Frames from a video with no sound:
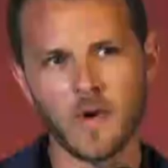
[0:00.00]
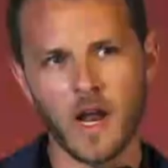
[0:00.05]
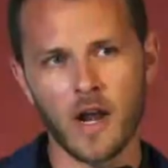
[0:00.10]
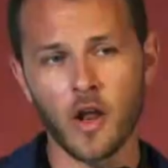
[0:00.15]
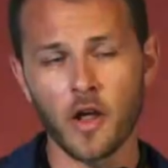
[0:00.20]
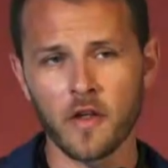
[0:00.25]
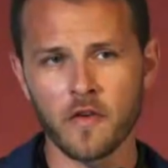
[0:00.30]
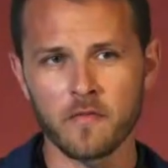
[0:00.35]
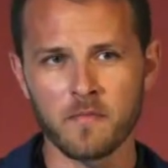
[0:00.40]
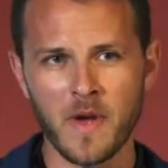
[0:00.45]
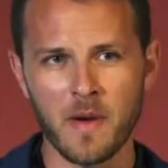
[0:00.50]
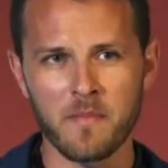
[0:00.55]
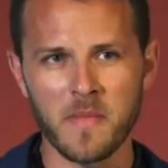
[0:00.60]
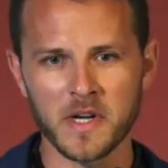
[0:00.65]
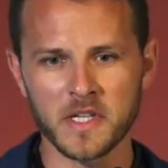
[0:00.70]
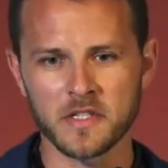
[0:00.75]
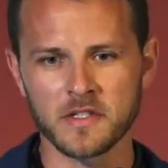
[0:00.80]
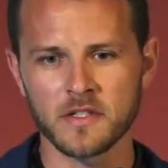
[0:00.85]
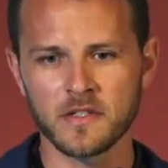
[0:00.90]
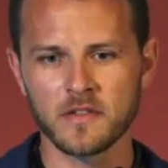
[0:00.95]
a lot of
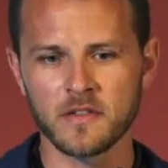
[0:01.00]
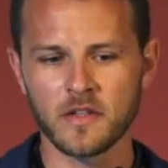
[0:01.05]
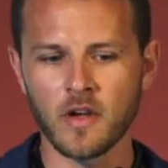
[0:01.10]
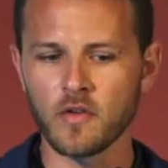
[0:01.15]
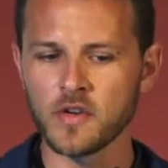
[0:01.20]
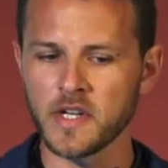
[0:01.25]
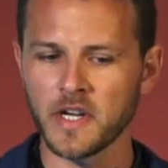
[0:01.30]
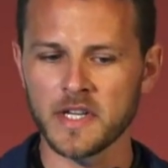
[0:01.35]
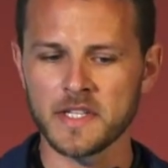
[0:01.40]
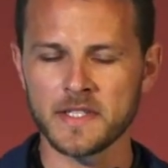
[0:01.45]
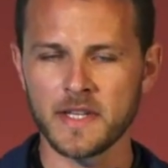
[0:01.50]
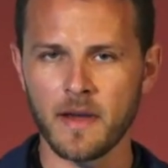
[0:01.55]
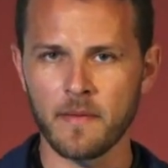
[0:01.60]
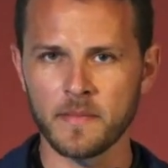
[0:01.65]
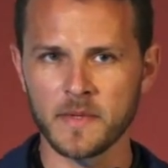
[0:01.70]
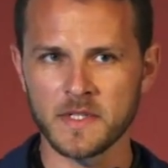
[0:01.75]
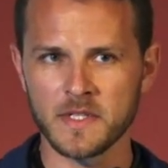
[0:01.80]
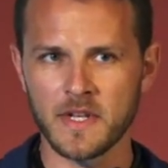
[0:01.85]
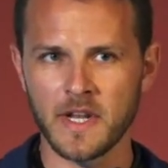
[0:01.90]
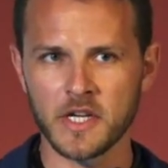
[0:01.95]
members don't
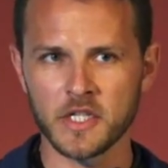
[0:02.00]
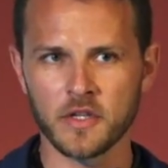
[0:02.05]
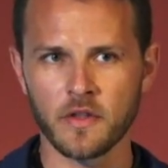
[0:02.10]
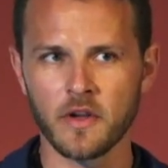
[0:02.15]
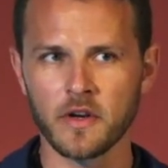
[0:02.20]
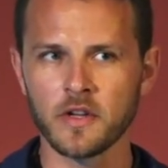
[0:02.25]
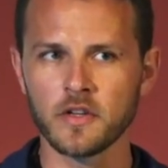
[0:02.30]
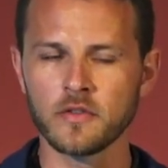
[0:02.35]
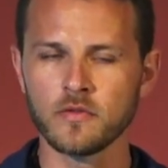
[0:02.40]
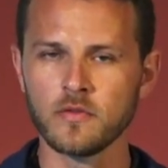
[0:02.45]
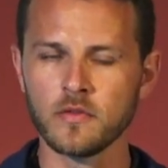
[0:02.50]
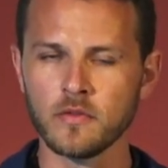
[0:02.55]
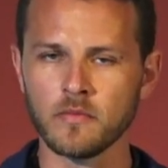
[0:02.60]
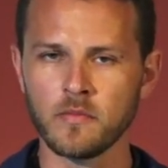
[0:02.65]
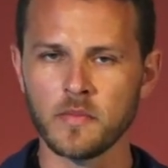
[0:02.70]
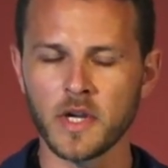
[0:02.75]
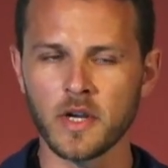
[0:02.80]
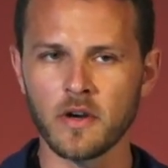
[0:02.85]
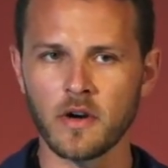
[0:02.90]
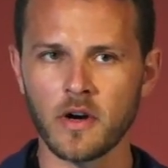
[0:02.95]
accept slash 32
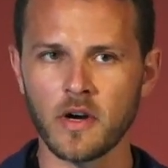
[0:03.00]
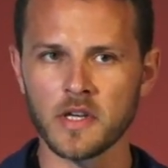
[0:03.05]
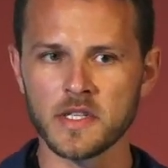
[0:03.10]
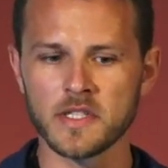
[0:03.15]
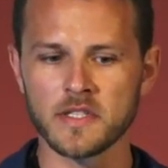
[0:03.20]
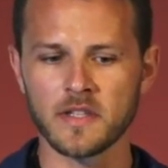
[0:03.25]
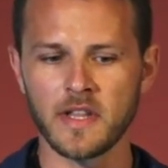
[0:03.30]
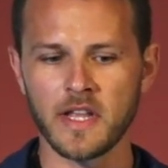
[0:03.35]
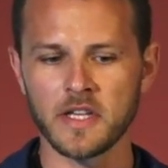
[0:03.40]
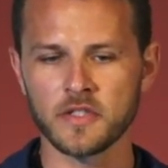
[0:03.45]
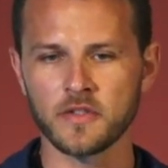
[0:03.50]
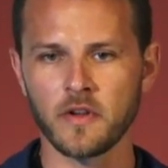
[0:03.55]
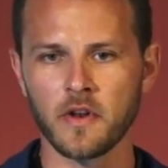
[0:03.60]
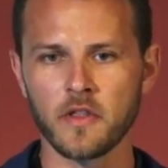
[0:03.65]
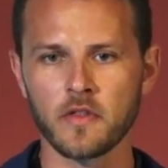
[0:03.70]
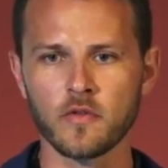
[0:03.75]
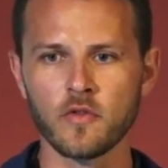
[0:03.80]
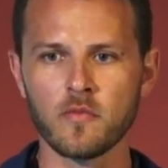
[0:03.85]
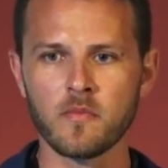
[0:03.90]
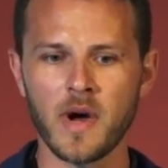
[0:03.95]
because slash
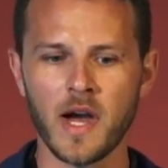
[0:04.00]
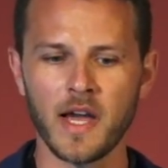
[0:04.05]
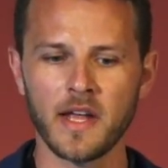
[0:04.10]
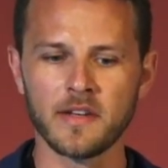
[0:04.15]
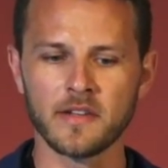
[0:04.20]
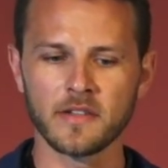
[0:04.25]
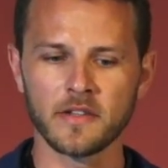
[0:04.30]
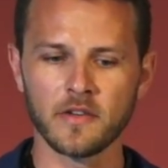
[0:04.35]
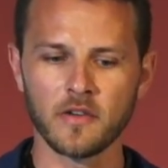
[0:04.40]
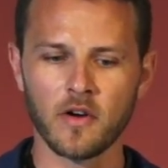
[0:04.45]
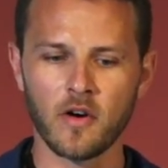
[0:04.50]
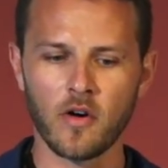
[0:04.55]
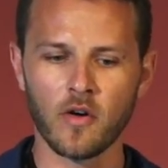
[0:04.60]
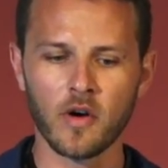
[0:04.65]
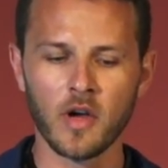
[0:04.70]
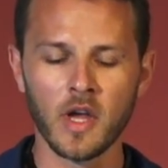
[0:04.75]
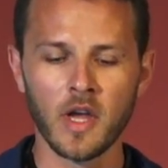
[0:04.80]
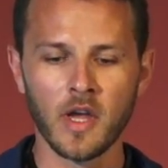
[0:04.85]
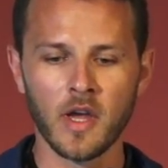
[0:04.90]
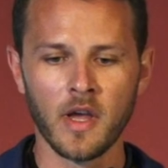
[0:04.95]
32 might, you know,
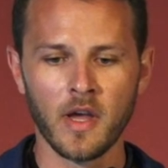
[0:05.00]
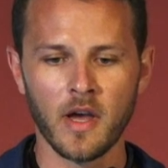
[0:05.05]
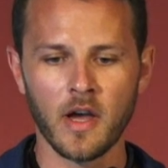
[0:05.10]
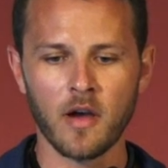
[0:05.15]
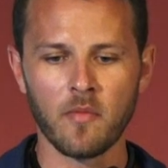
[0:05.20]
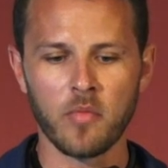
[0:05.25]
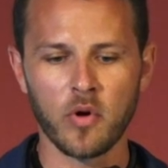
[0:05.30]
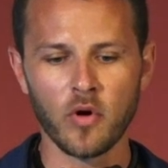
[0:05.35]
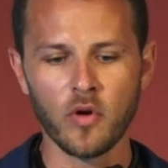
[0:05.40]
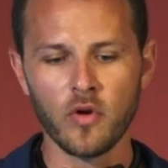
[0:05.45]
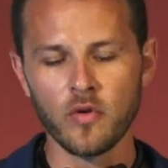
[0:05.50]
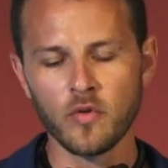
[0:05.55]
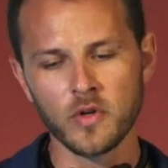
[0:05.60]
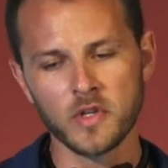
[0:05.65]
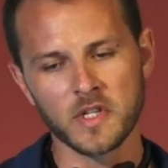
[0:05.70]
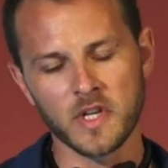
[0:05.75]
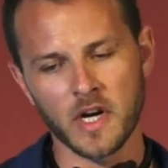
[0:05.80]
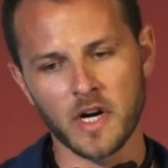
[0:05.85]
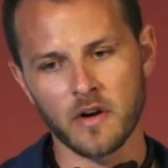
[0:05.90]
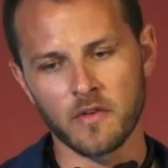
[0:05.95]
uh, pollute
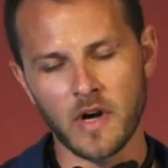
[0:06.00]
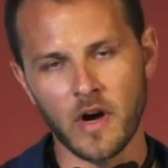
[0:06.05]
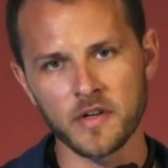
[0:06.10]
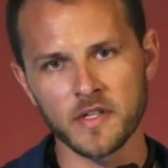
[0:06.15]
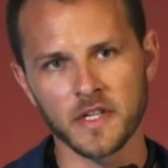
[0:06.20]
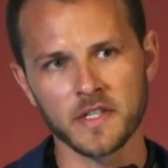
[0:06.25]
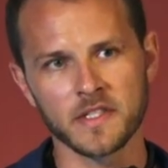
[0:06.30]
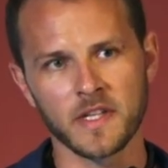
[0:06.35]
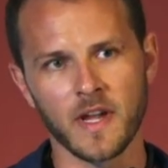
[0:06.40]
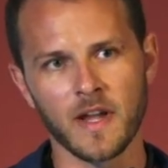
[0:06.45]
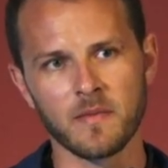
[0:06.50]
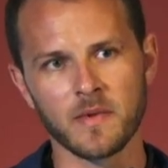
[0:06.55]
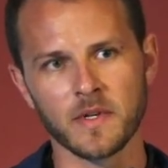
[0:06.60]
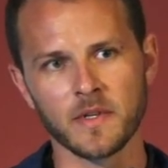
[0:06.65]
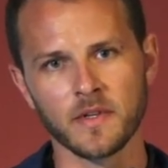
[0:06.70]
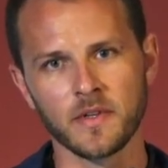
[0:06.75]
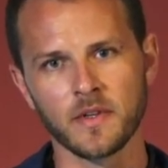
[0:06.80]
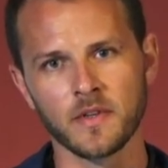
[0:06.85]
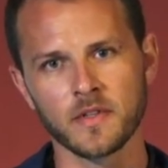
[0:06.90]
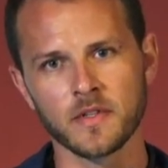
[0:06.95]
their routing table.
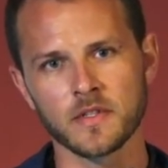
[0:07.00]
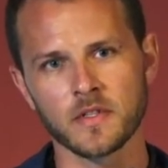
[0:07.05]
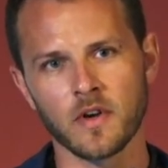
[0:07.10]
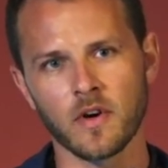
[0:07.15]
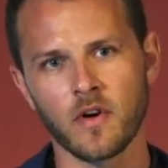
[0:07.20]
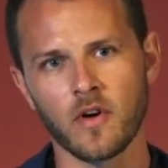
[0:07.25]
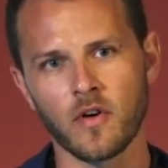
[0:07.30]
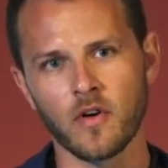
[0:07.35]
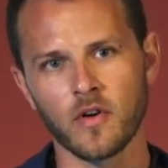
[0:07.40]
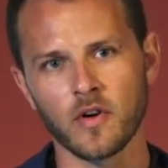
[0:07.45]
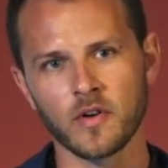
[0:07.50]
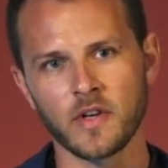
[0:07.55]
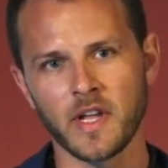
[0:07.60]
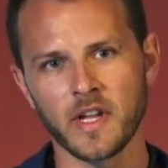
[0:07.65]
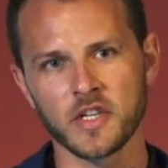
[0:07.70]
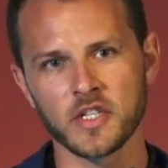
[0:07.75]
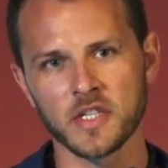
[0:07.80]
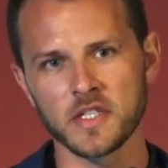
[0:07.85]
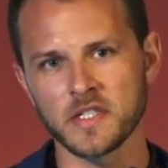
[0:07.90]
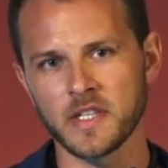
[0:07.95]
So they
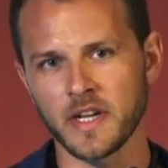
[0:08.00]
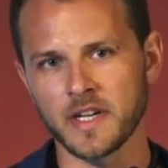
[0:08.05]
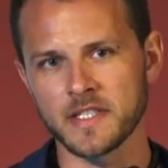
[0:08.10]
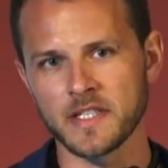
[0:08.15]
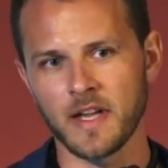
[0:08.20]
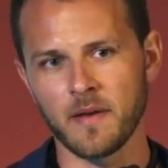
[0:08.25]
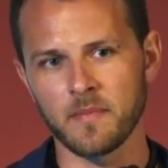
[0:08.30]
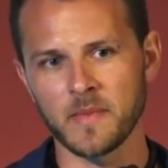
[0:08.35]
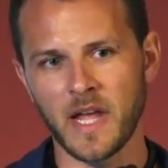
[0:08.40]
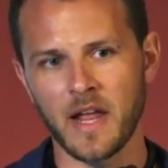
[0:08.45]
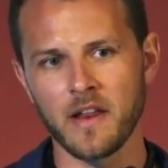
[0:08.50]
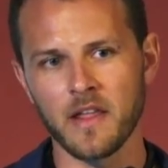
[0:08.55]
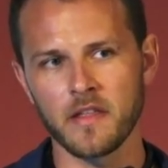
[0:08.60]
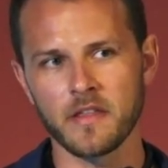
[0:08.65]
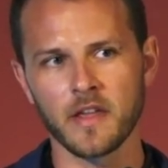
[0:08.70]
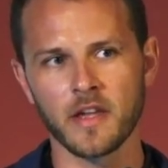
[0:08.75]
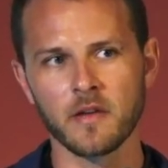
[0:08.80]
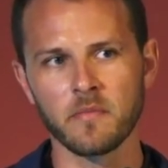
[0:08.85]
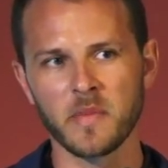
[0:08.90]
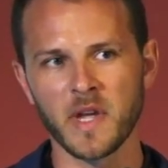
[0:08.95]
just accept
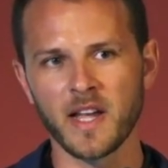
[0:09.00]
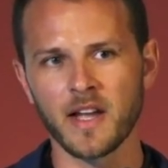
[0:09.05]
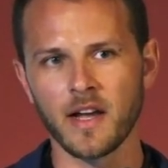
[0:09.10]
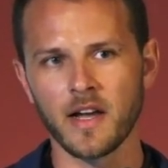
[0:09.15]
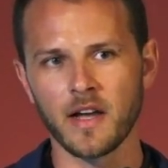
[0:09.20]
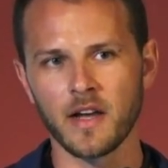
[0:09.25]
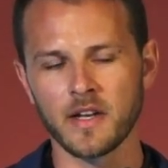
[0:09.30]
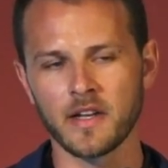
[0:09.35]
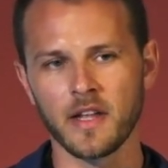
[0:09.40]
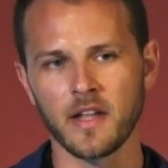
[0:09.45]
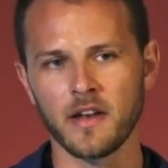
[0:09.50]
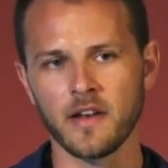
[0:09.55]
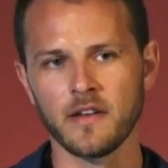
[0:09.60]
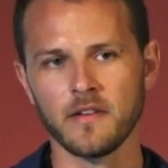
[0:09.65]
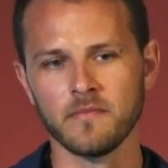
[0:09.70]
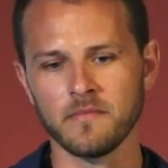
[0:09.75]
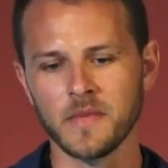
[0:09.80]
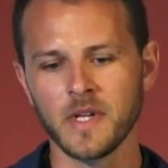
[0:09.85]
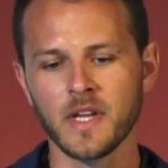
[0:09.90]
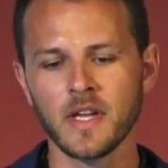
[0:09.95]
anything bigger
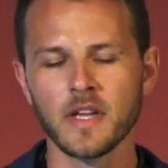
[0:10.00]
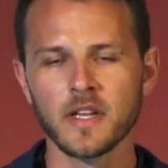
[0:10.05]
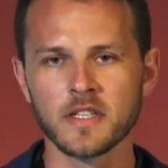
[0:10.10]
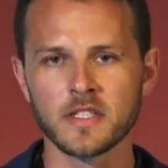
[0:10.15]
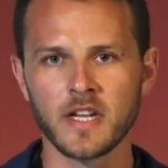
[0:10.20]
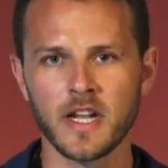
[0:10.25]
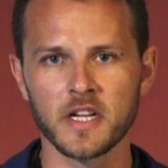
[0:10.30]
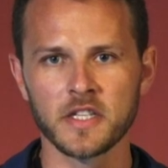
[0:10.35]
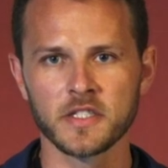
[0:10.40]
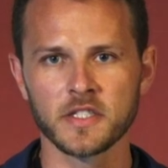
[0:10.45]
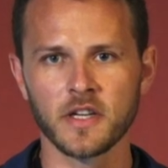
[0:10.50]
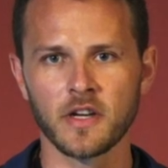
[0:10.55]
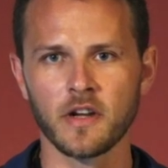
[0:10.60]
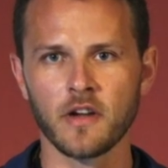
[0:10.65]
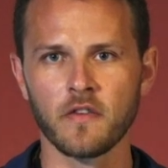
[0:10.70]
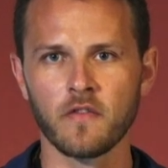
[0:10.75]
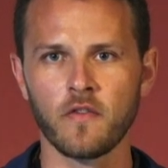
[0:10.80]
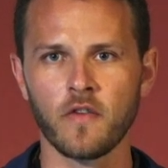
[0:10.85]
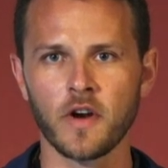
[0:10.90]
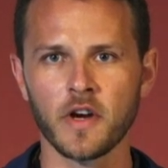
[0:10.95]
than slash uh,
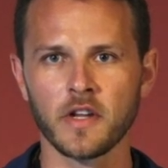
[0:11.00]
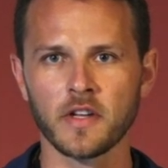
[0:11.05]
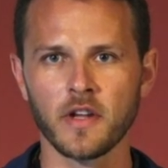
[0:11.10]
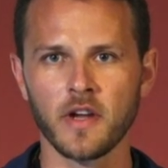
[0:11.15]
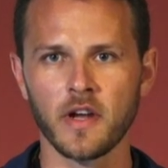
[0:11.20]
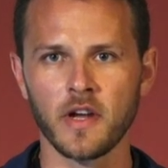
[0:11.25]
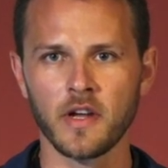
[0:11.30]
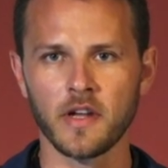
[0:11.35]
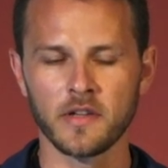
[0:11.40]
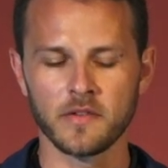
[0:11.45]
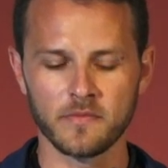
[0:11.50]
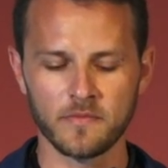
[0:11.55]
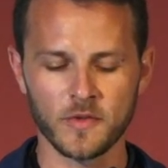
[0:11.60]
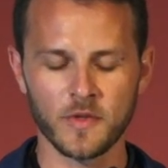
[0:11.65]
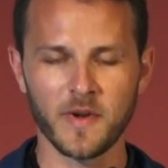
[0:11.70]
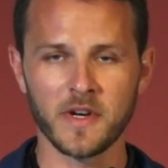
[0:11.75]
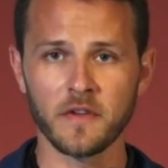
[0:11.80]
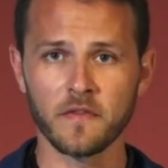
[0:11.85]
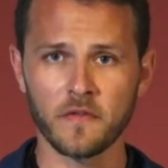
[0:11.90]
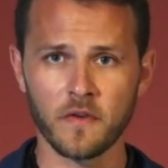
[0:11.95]
40, uh,
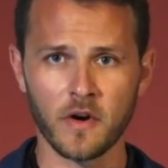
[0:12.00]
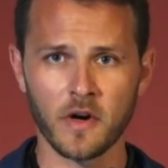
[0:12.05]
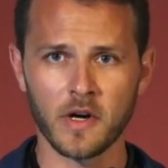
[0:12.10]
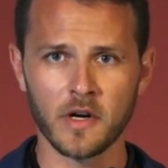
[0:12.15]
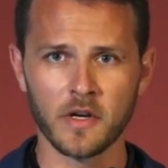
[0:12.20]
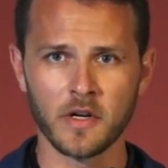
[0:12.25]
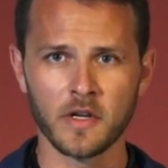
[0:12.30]
24.